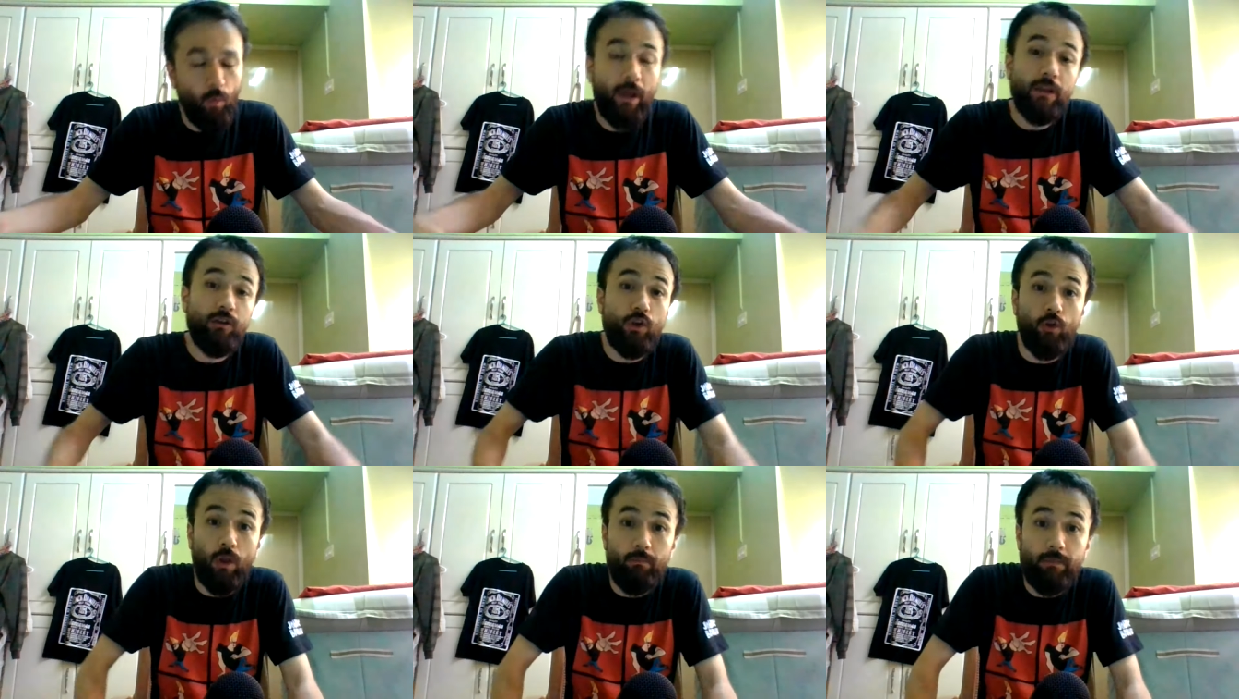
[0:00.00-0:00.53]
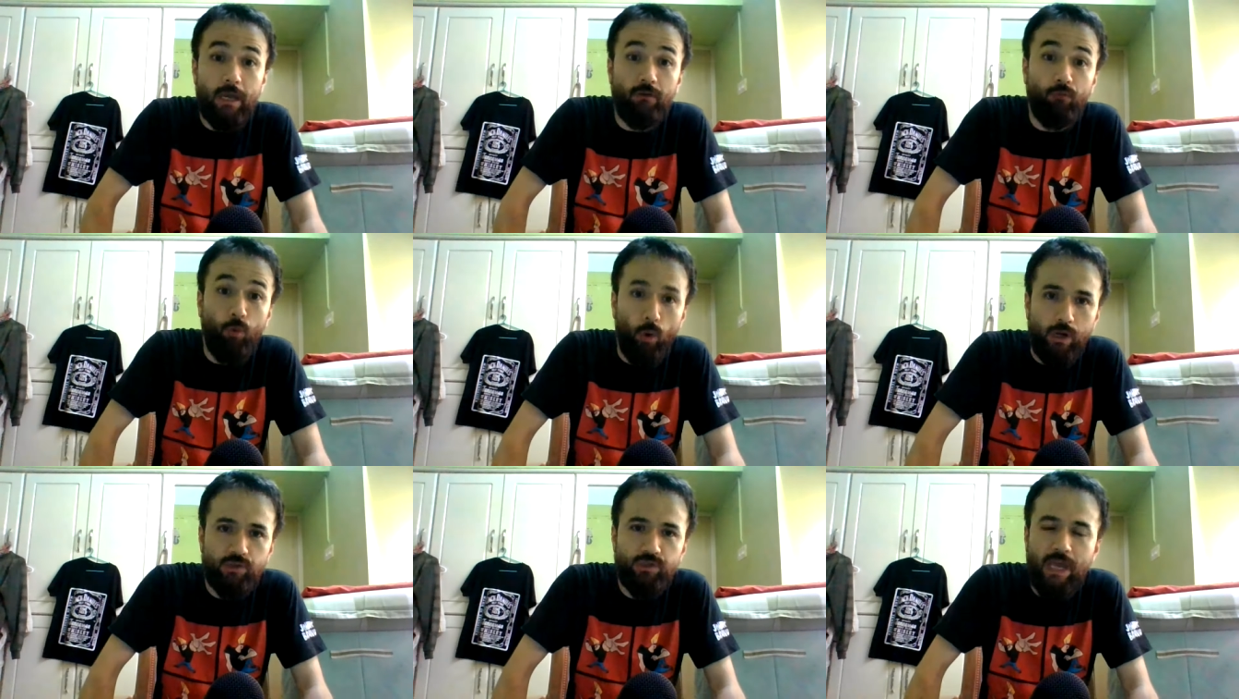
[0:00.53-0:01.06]
At Columbia,
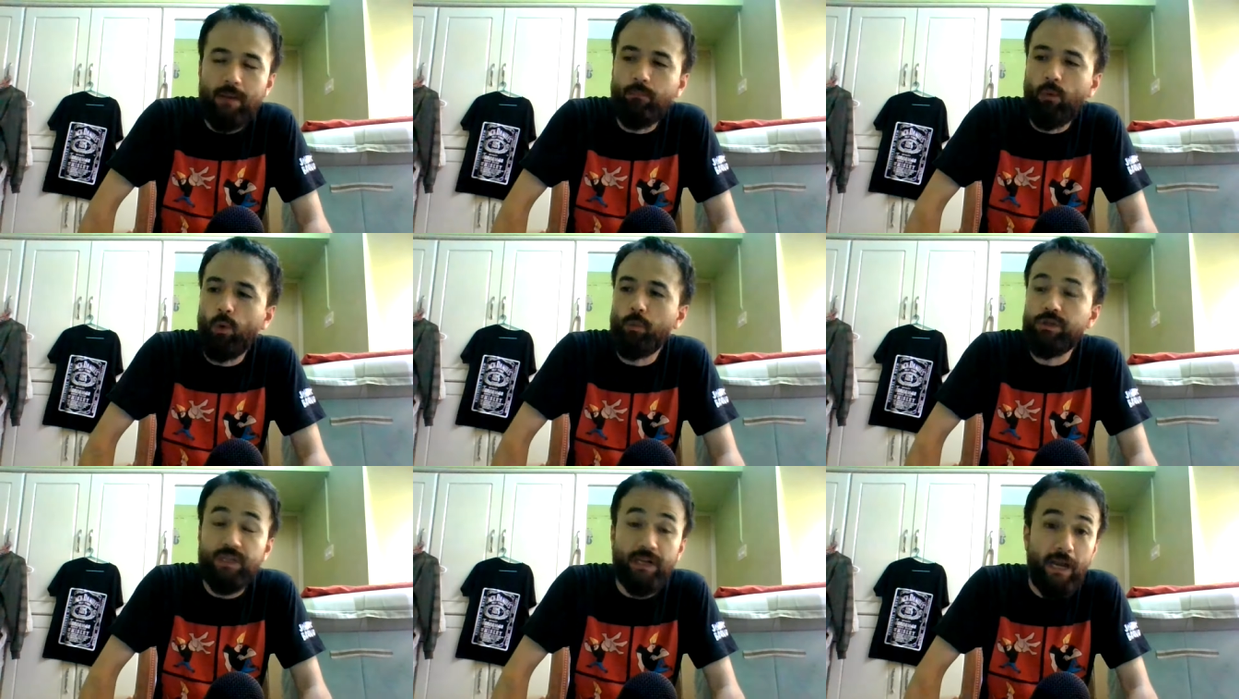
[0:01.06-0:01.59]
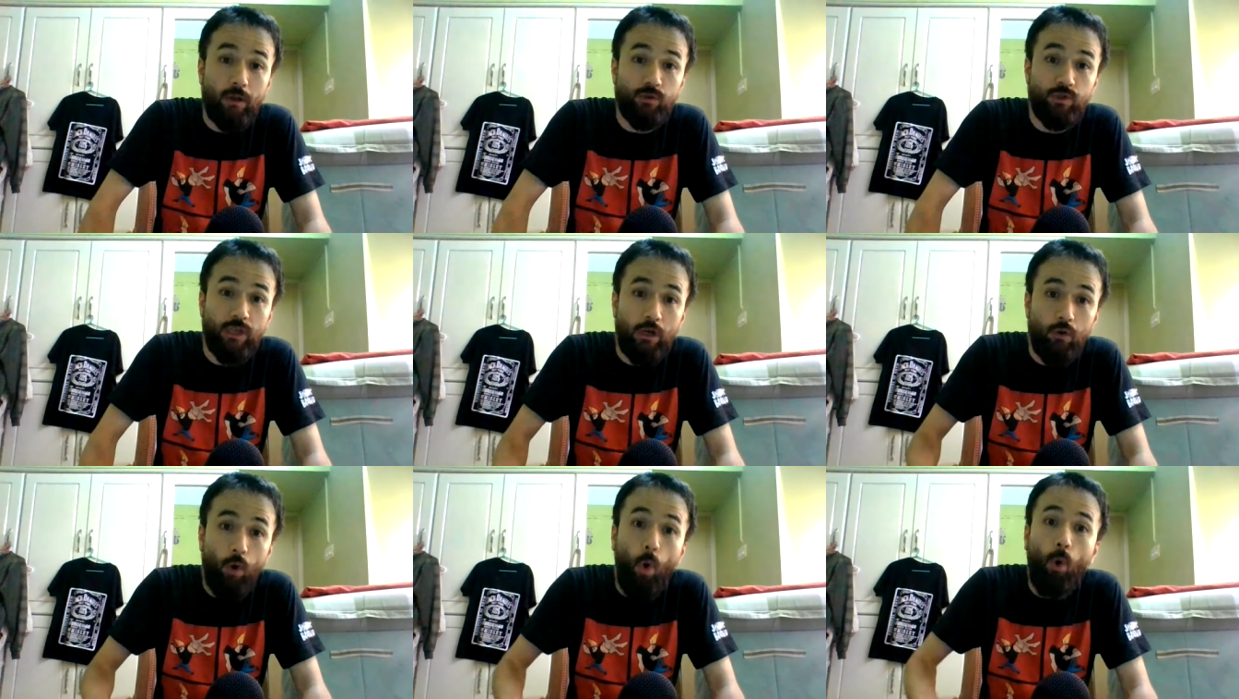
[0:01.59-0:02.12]
for example, it was announced
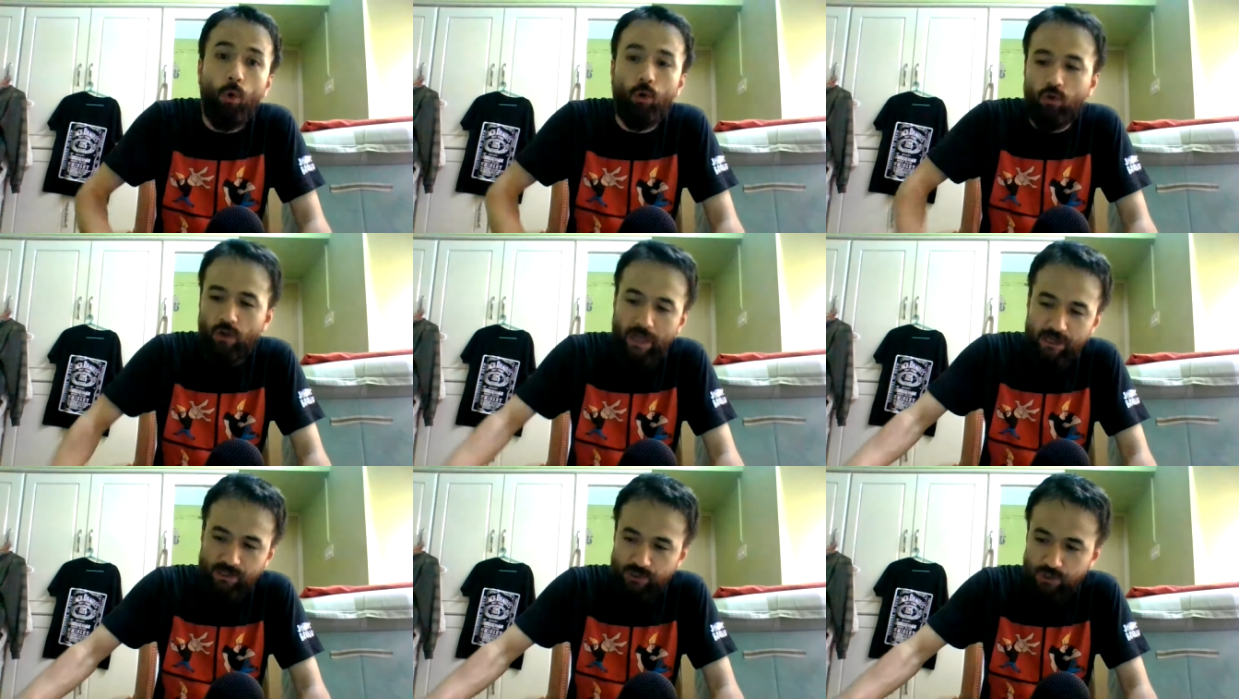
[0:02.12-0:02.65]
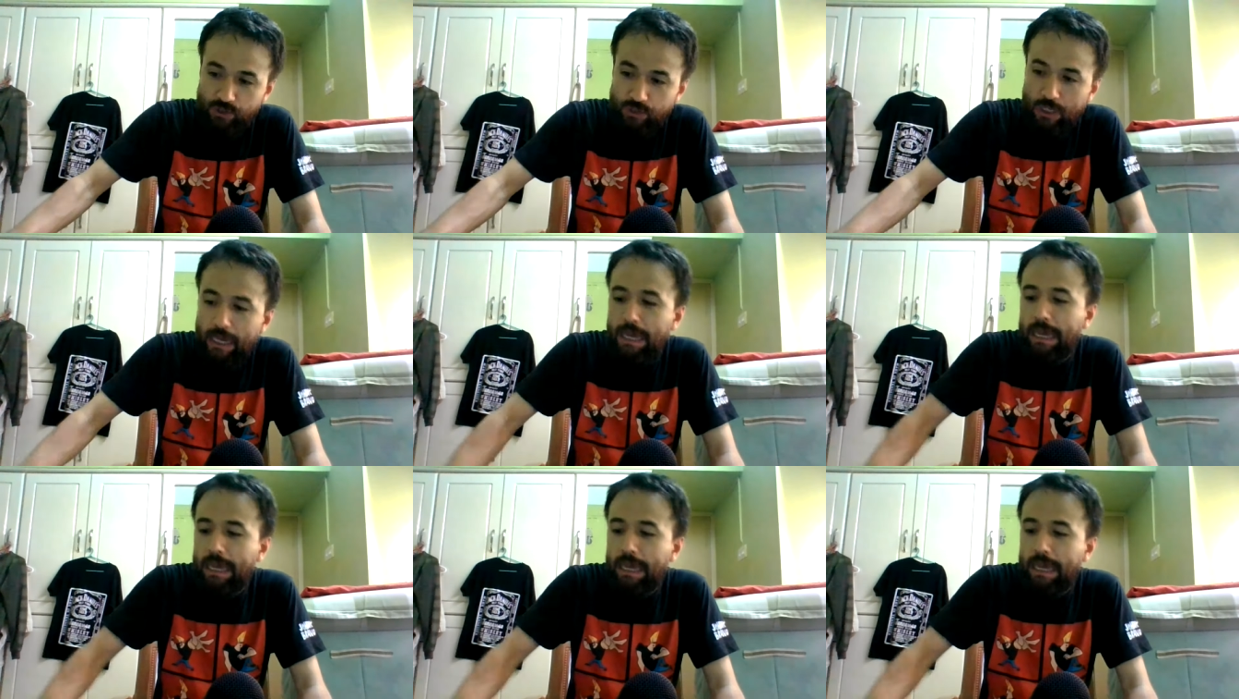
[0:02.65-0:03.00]
that all classes